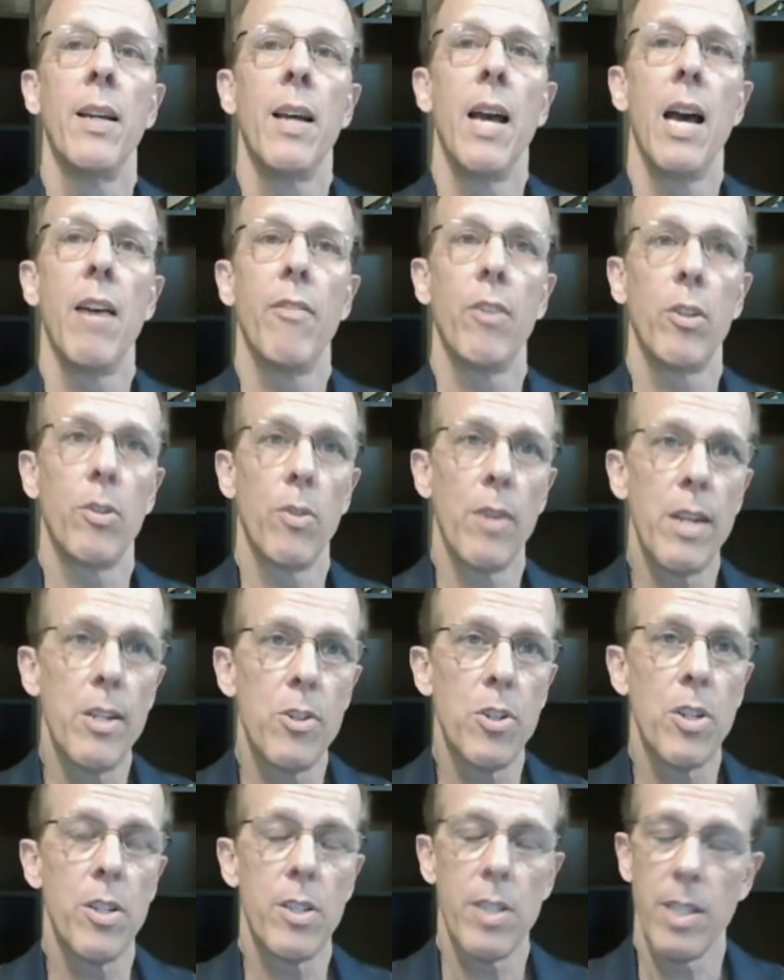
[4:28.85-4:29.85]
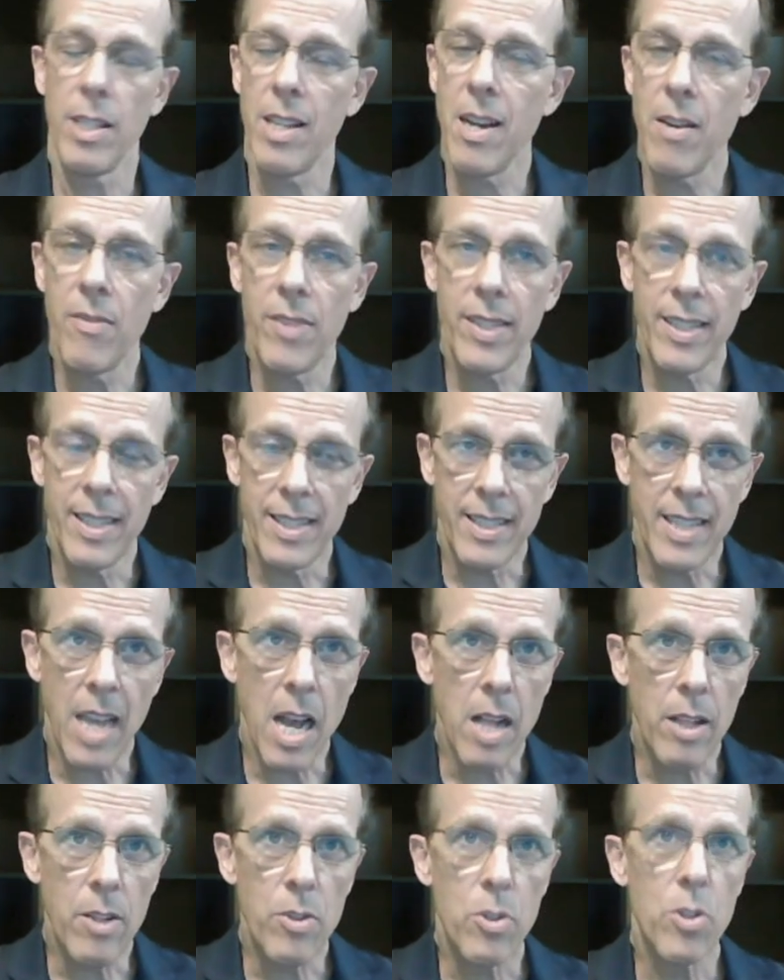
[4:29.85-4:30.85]
have a gracious, loving,
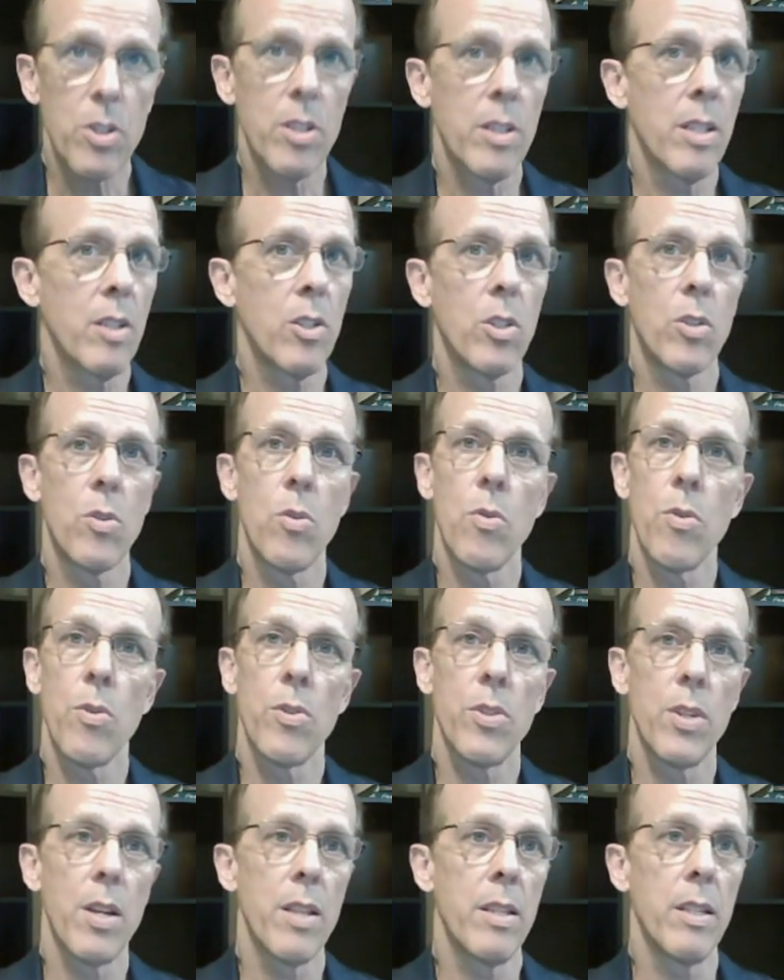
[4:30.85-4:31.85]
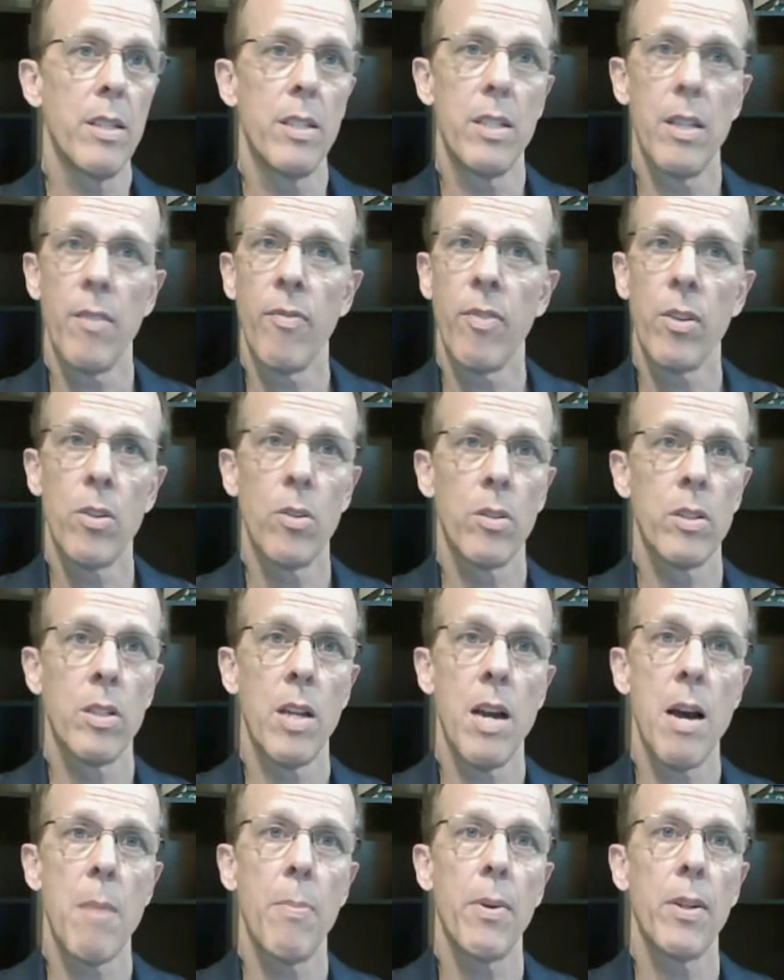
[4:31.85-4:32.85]
intelligent discourse on these difficult
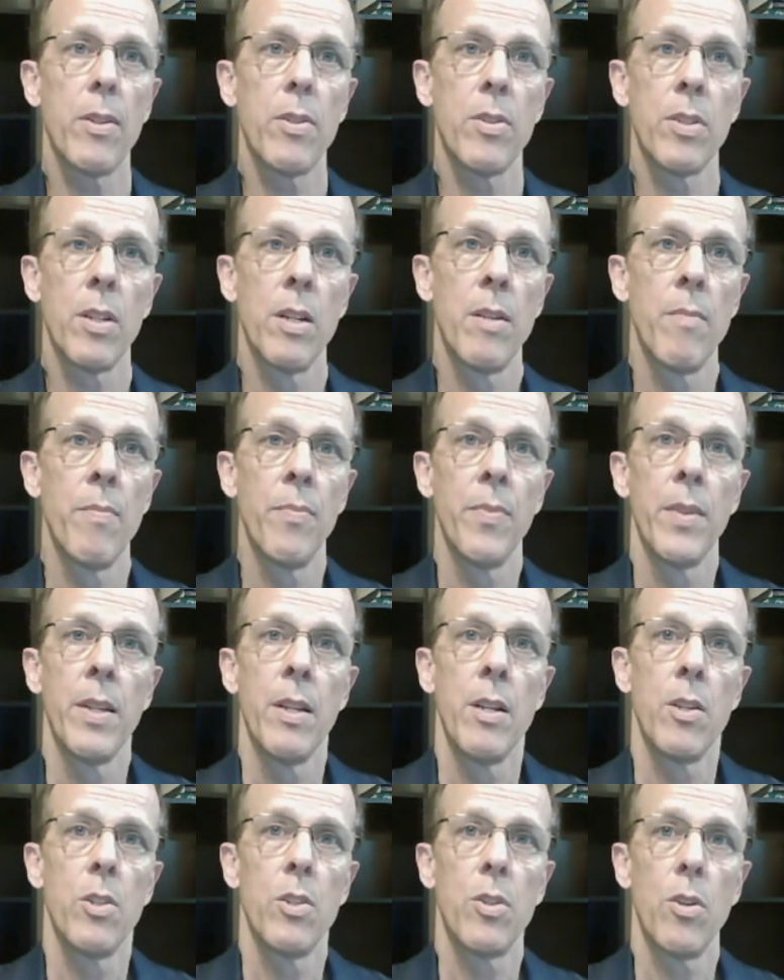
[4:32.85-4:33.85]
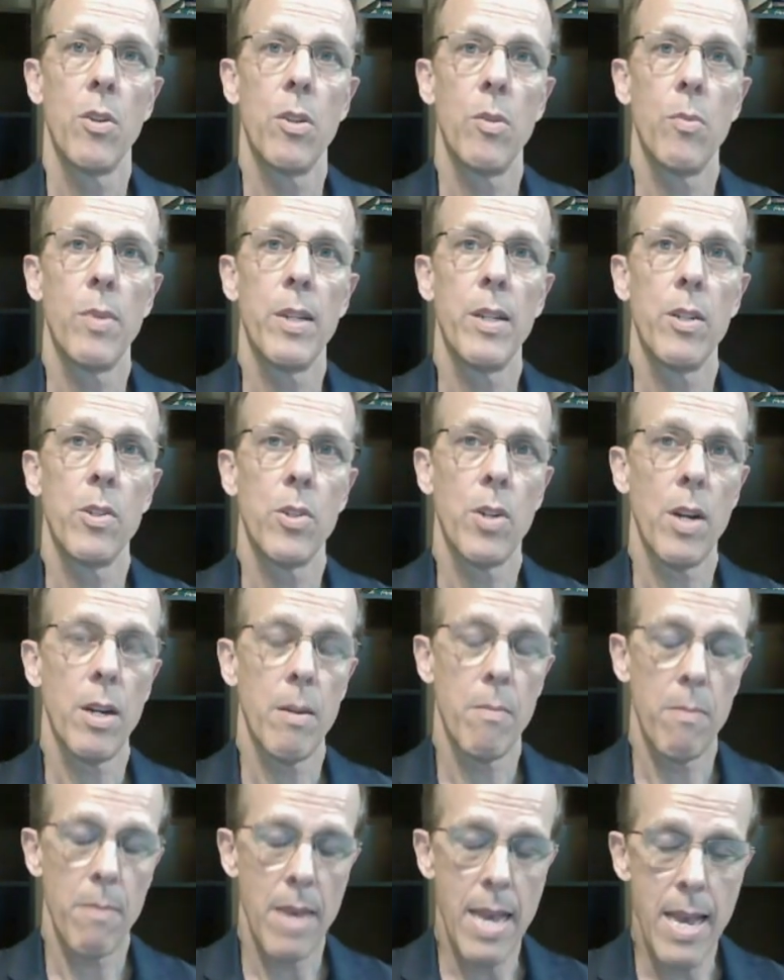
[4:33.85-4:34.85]
topics so that we can try
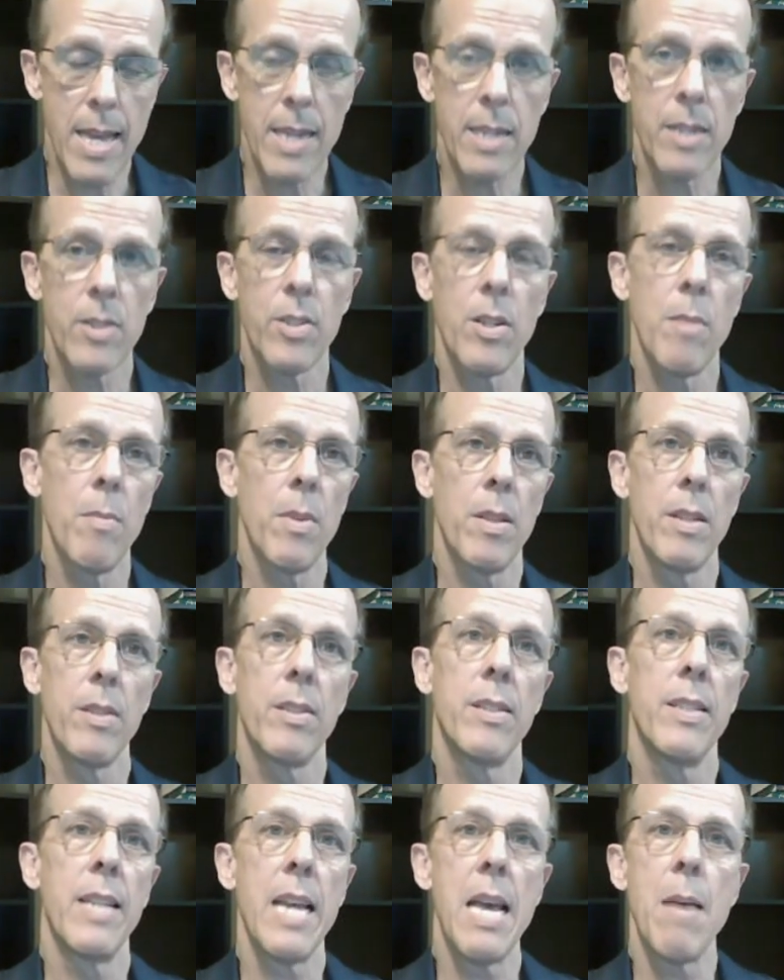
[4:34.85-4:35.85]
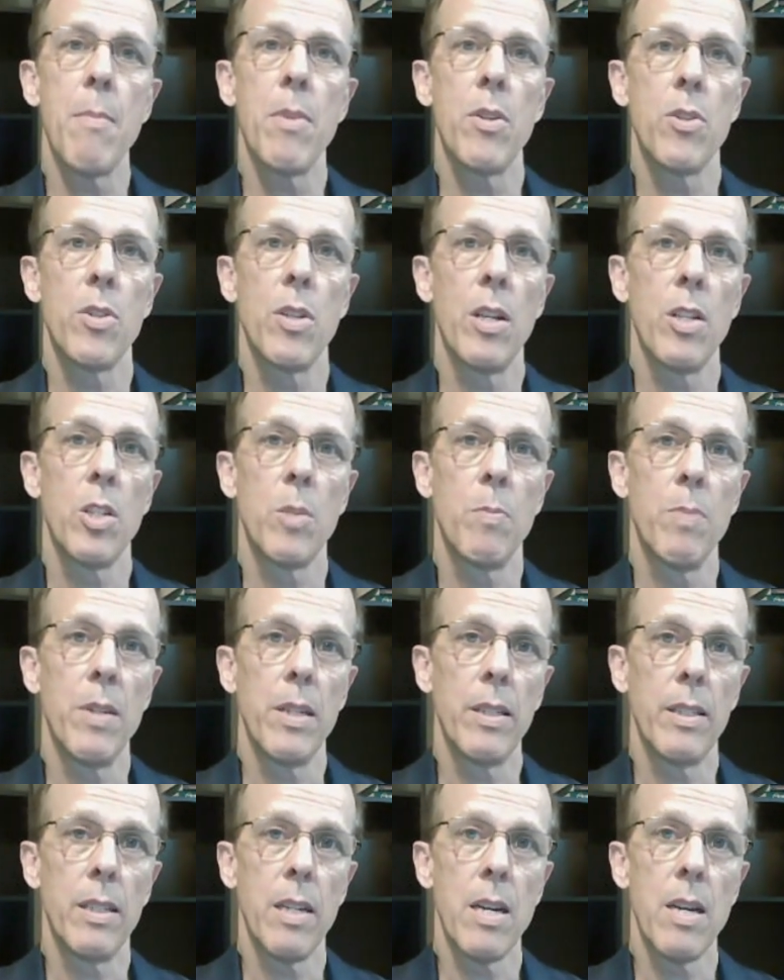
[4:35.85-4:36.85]
to mend some of this damage that's
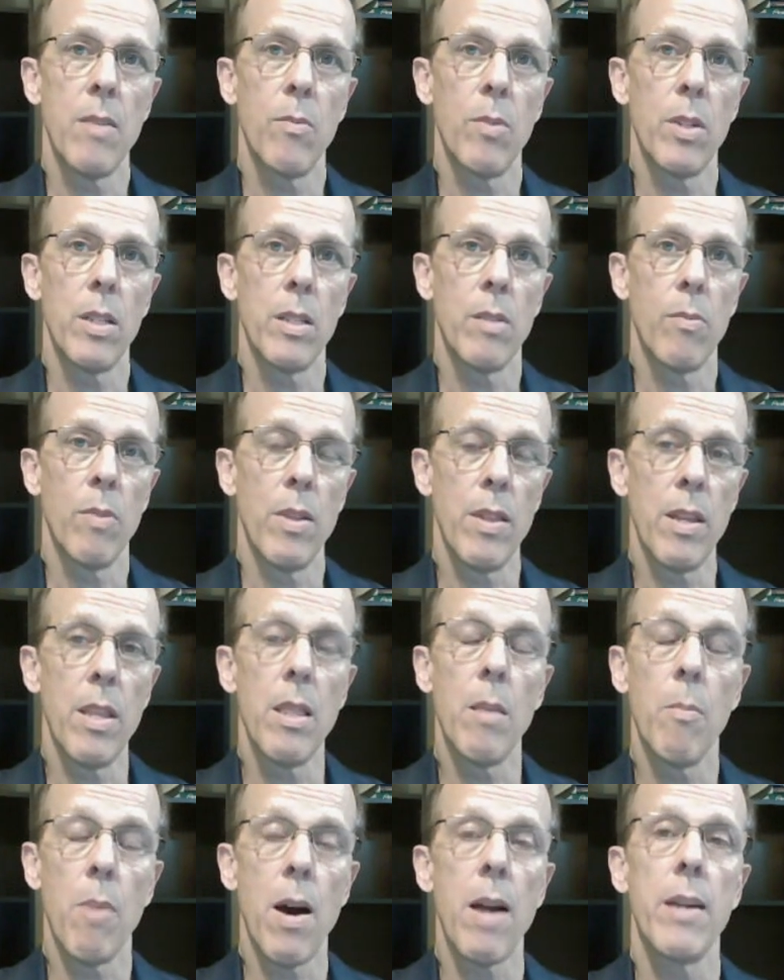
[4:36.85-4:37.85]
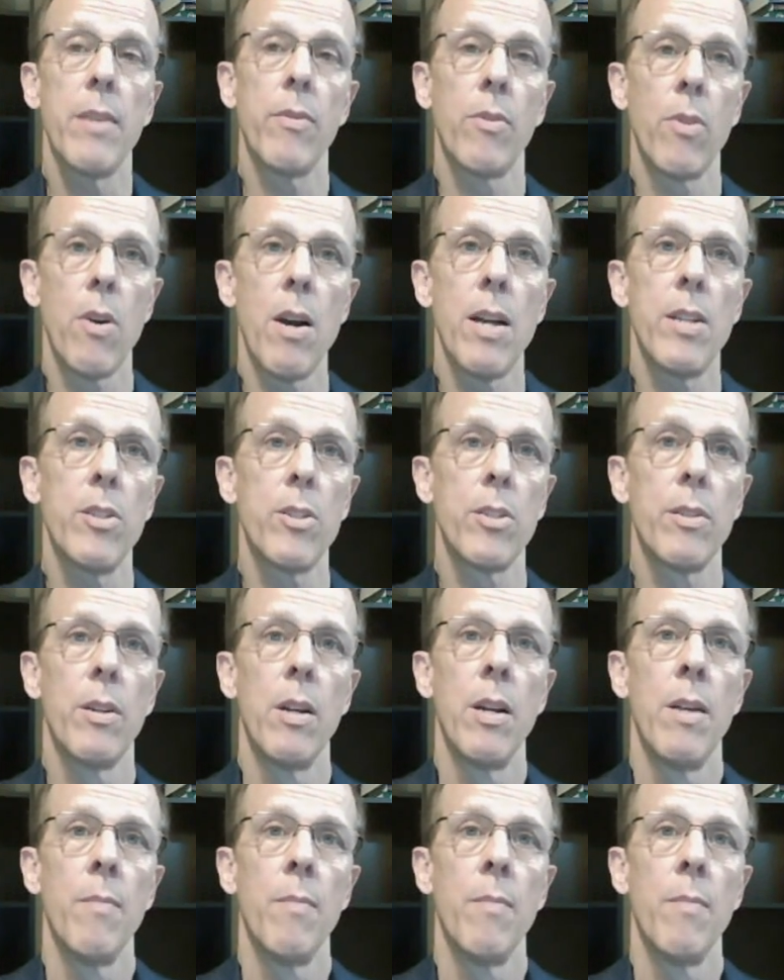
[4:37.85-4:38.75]
being done within the body of Christ